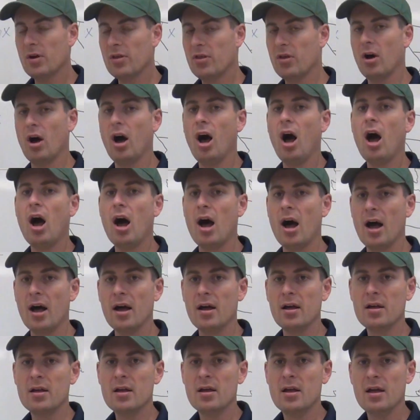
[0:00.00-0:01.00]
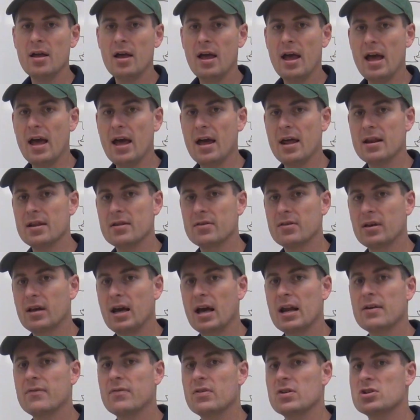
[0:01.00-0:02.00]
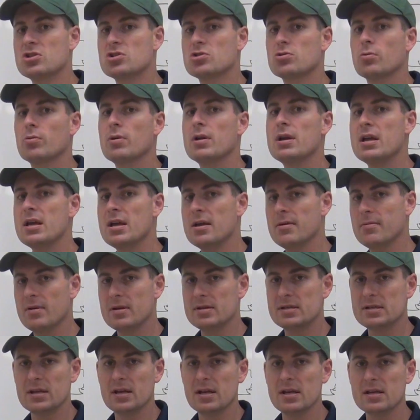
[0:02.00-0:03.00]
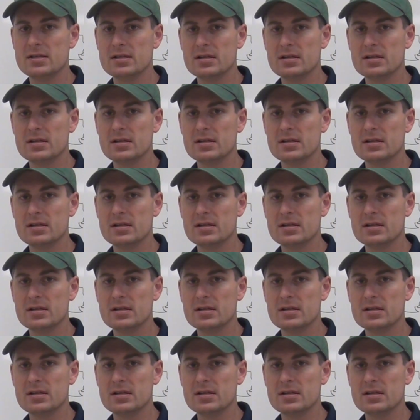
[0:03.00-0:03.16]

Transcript: with awe and kind of the dream. It's a